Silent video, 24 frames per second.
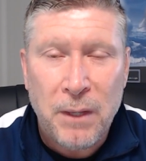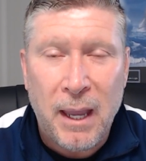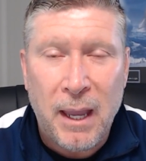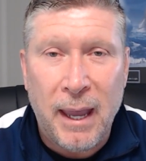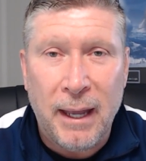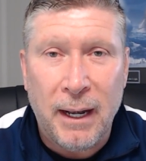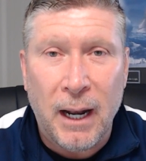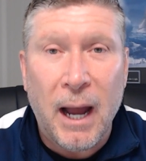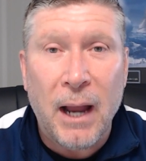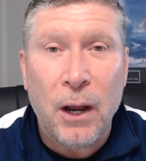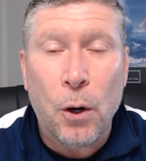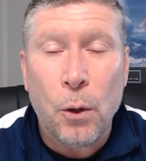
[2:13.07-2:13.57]

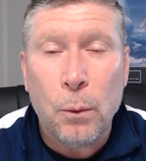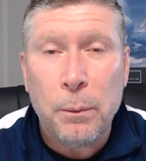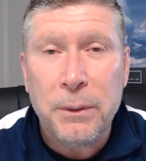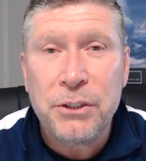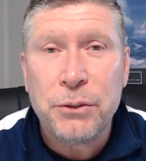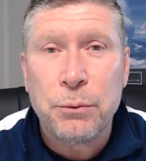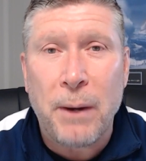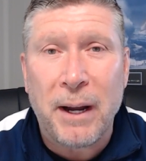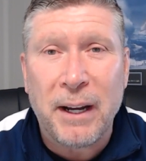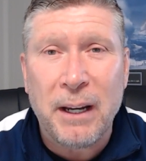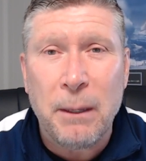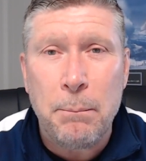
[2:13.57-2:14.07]
And I
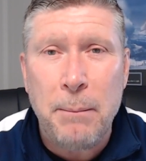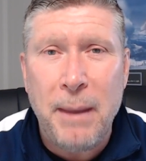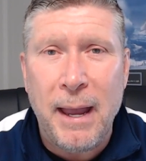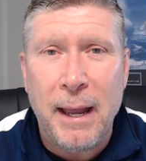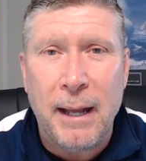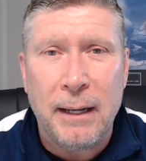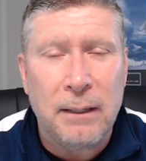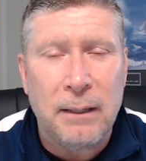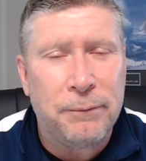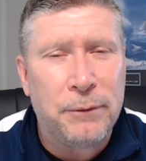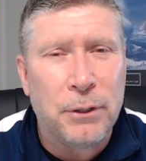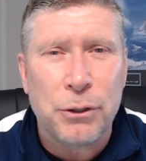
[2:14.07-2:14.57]
always
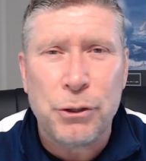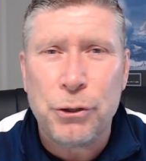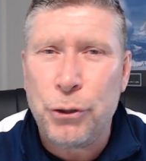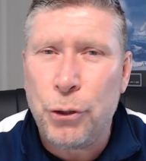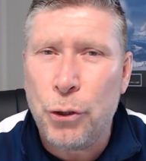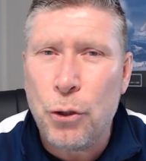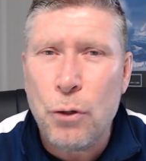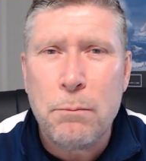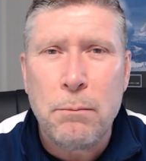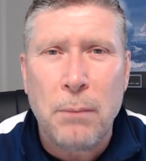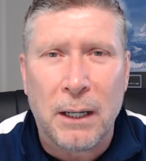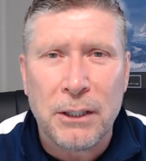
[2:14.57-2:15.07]
recommend, if there's
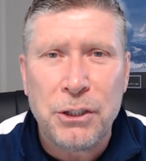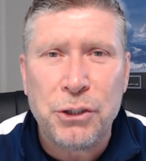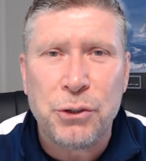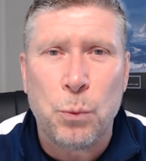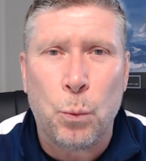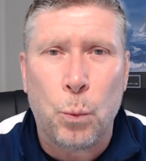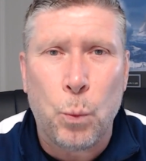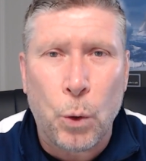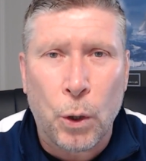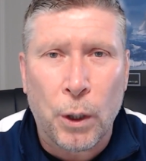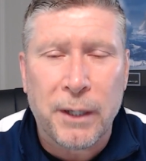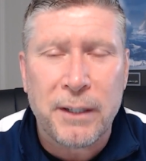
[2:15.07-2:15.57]
too much
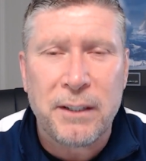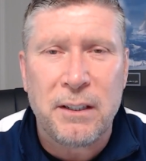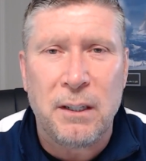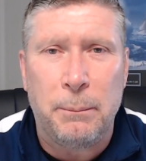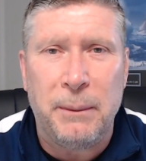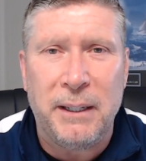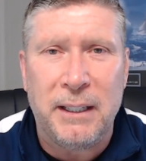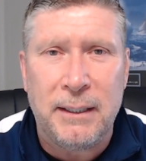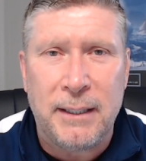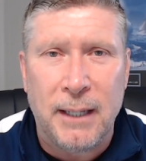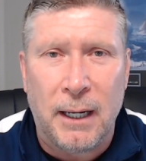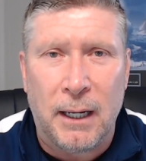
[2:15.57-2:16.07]
work to
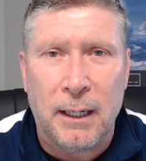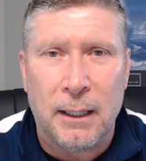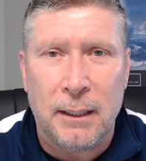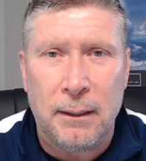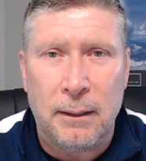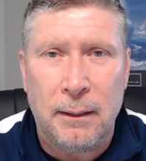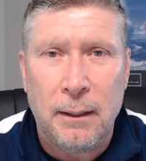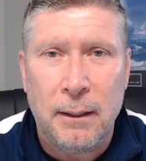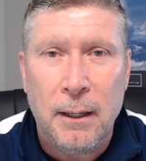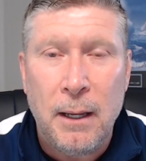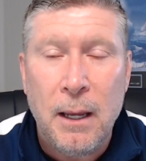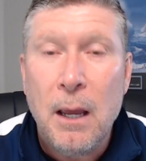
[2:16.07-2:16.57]
be
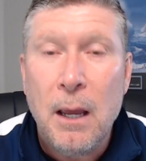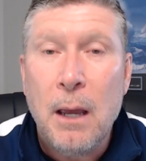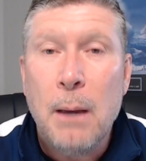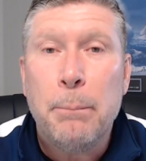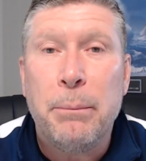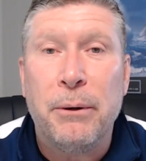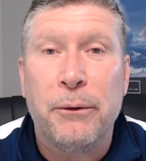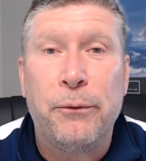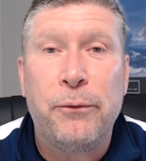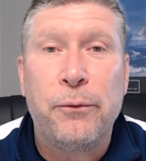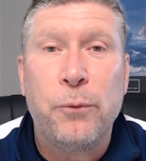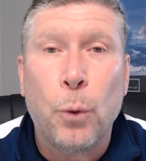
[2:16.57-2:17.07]
done,
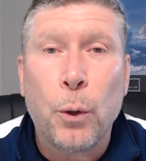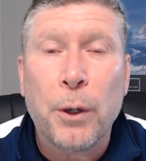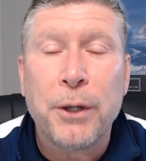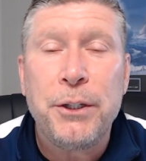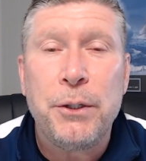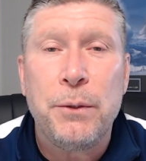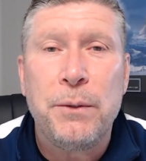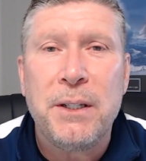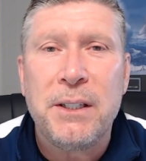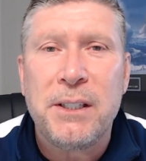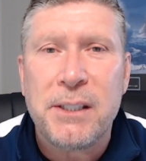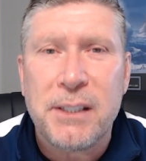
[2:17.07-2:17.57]
before
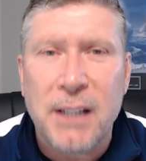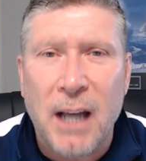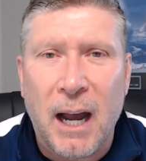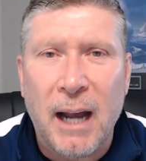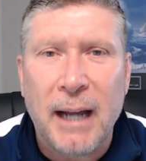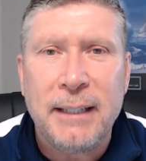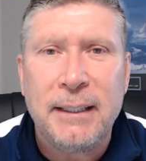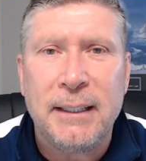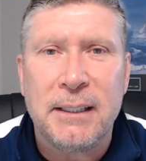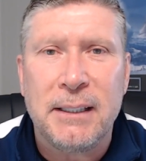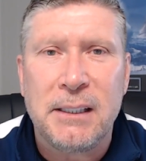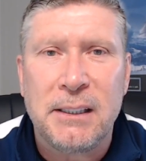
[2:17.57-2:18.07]
you
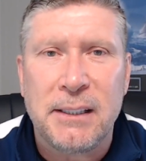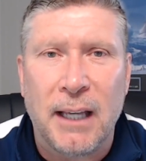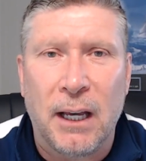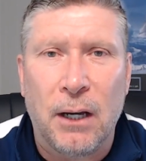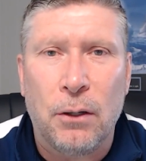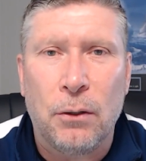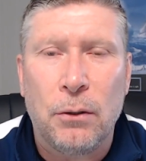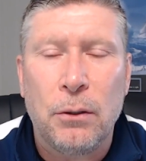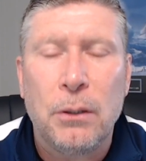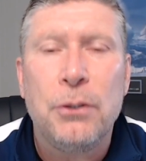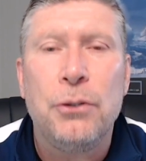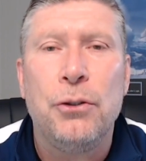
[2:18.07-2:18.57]
decide to
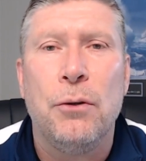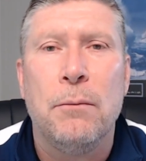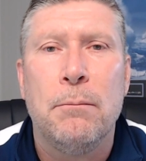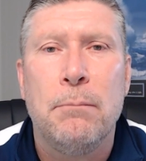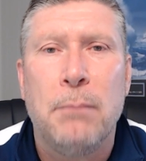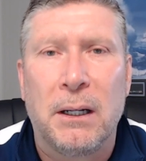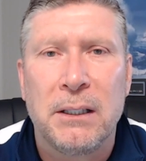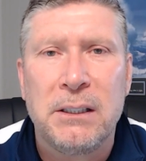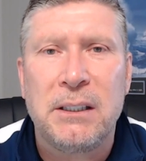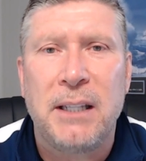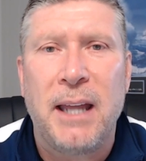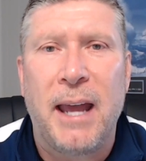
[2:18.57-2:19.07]
sell, you
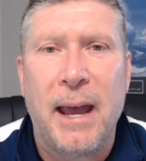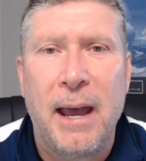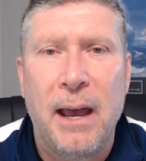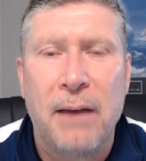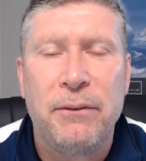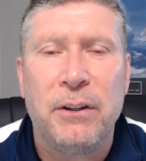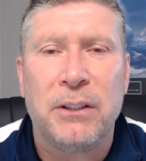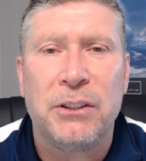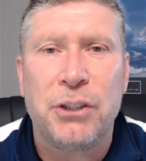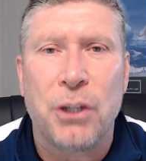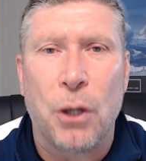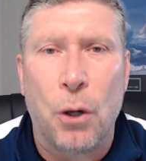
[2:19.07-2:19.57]
must
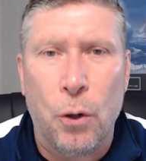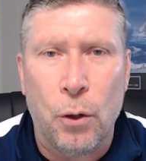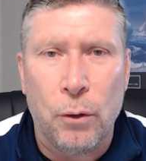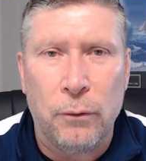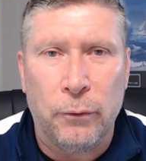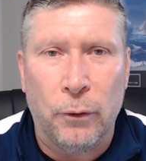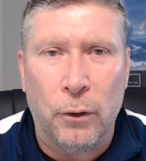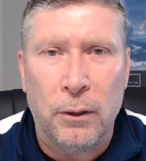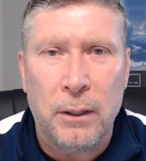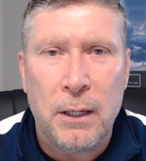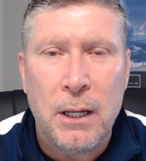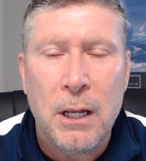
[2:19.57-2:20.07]
have us
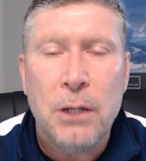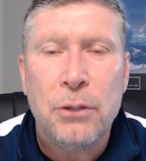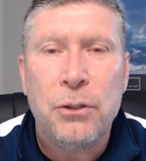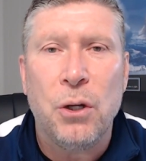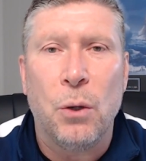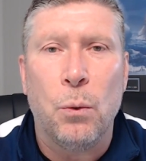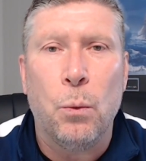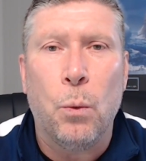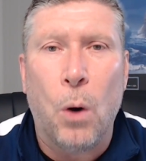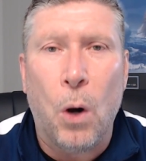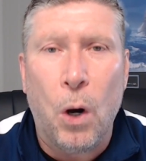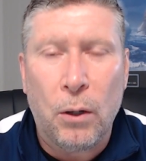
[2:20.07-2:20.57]
over
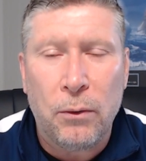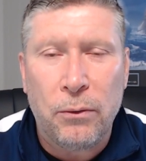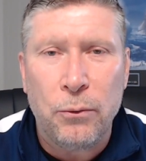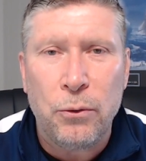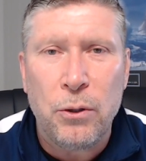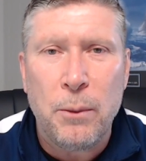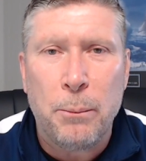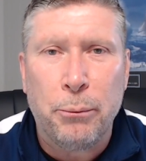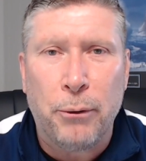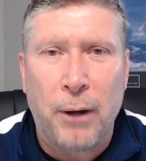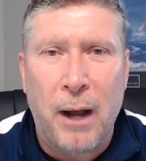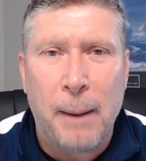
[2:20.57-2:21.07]
to walk through
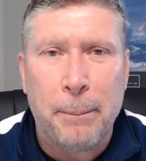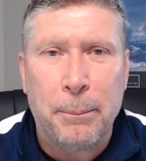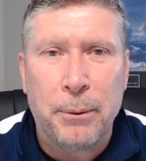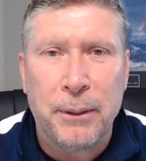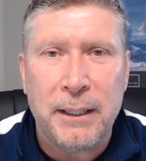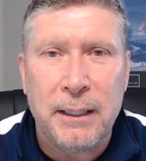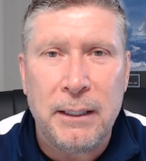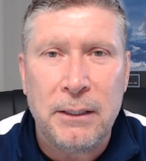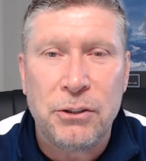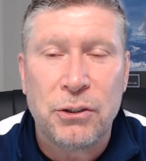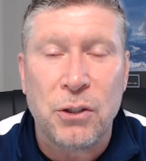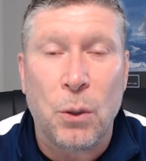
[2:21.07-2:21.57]
the
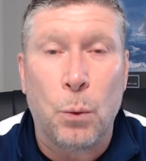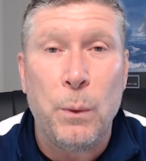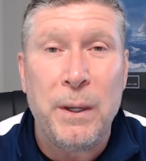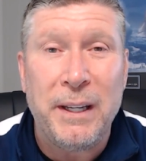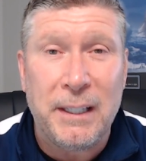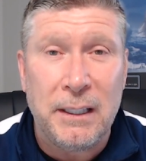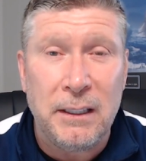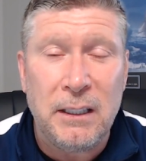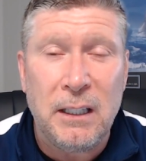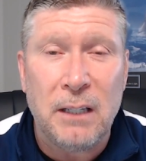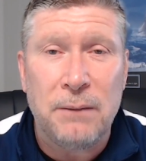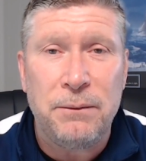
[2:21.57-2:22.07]
property so we
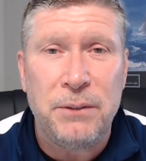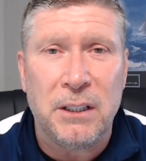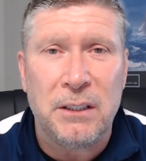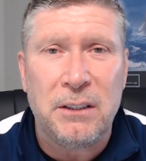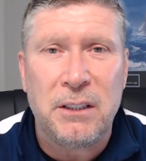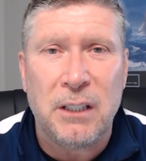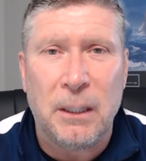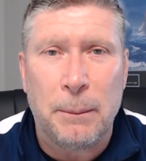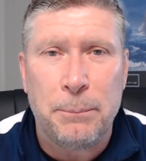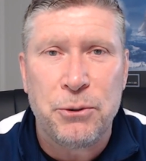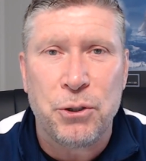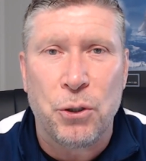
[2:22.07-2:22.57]
can give you
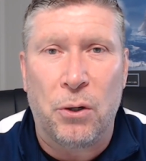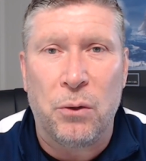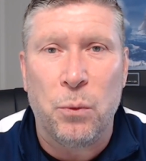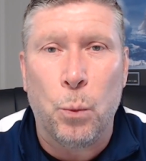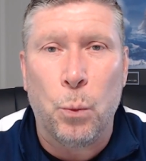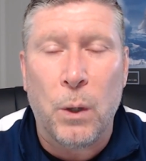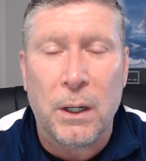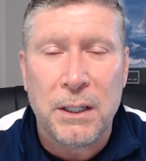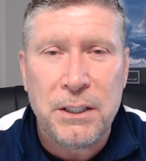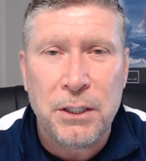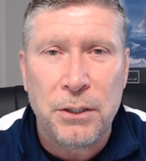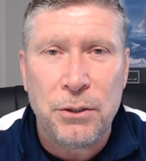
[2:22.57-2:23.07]
tips on
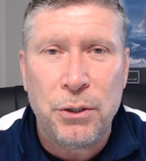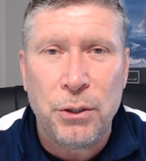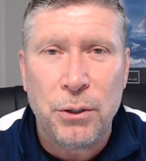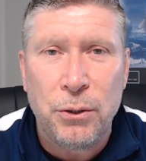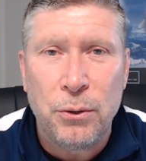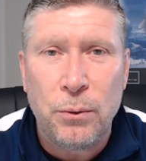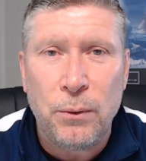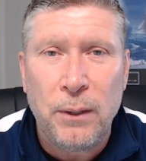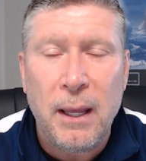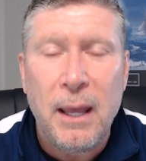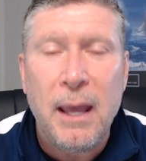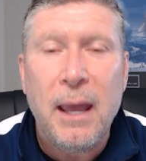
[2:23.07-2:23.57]
what to
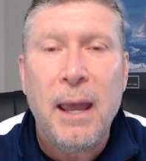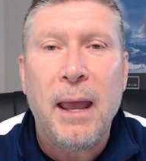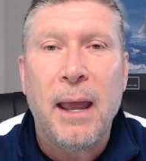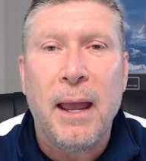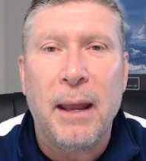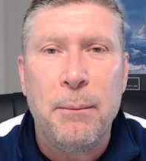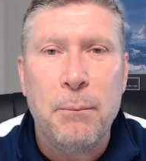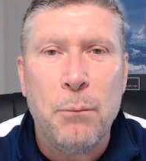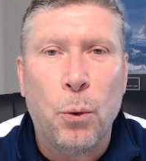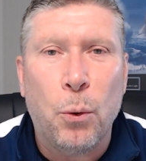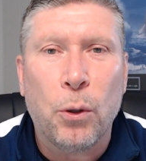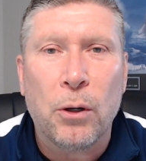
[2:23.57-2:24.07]
do
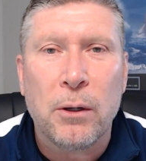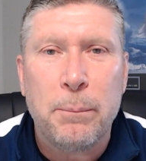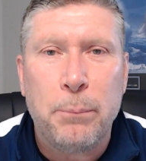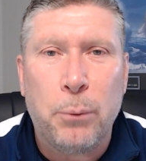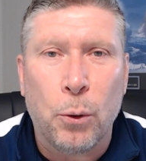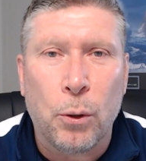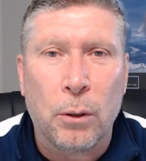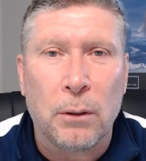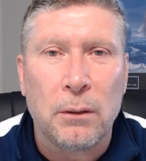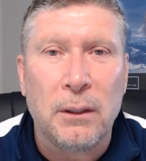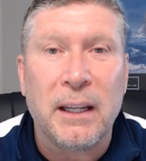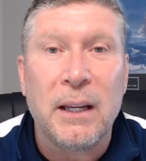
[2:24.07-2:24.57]
and, more
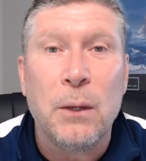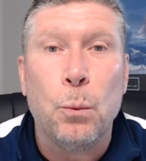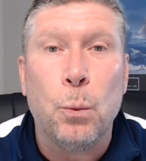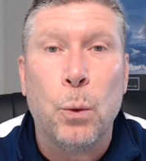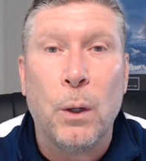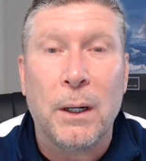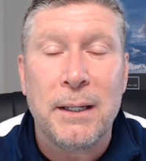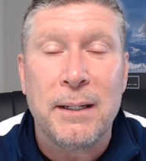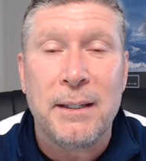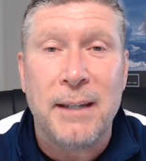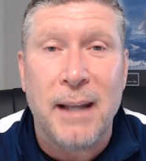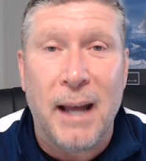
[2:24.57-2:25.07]
importantly,
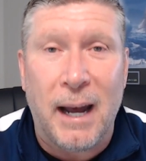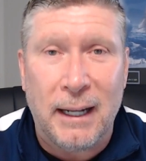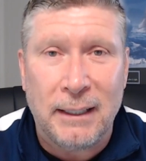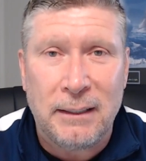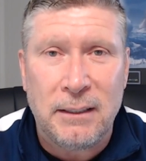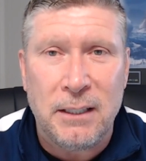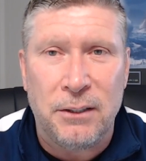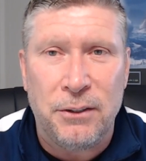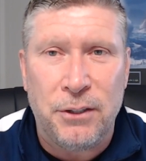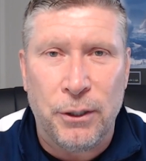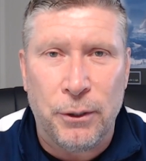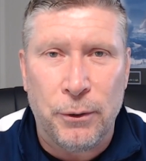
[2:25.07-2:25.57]
what not
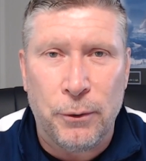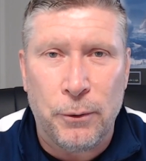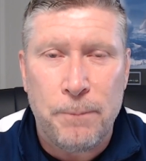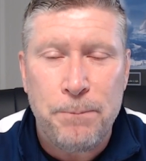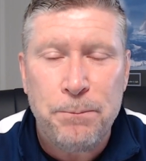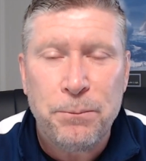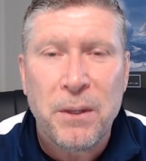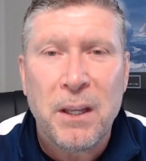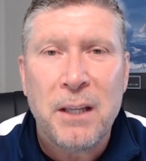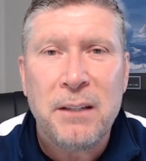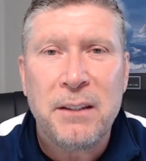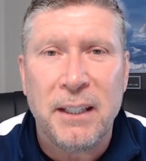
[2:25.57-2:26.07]
to do
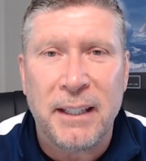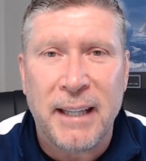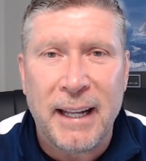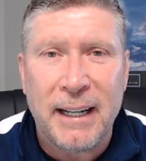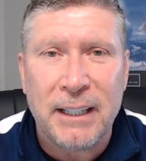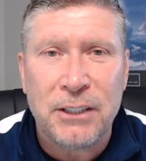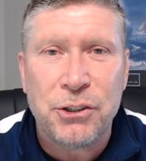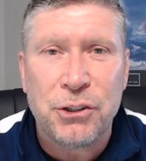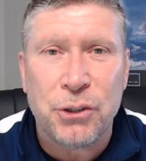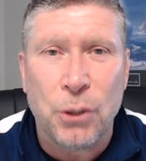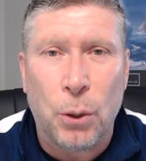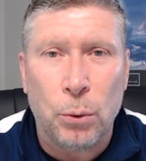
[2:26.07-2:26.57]
to get
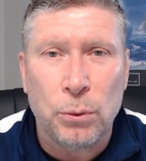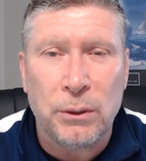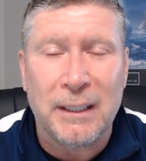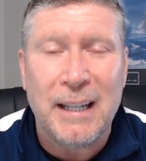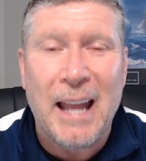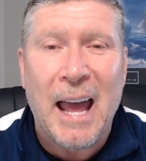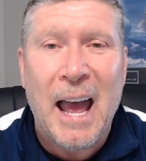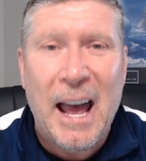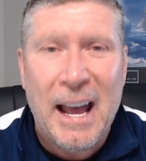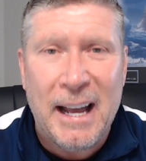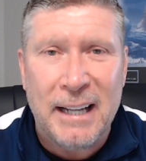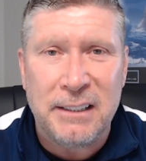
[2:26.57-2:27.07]
it sold in
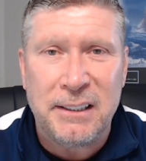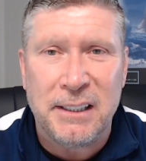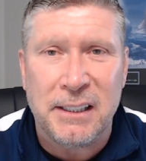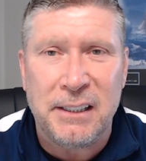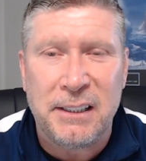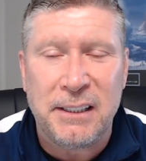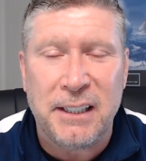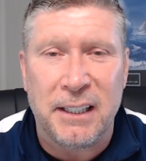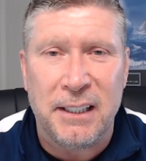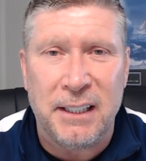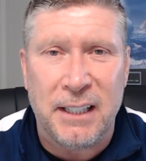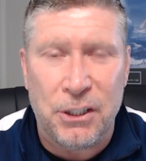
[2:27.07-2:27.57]
as-is
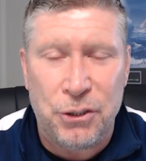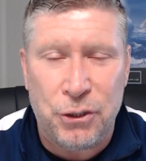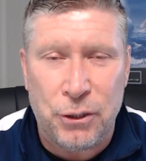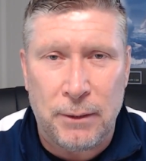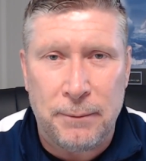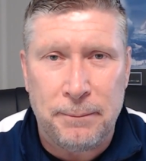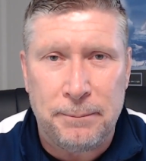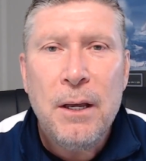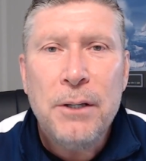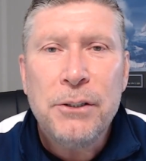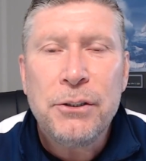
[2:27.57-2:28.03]
condition.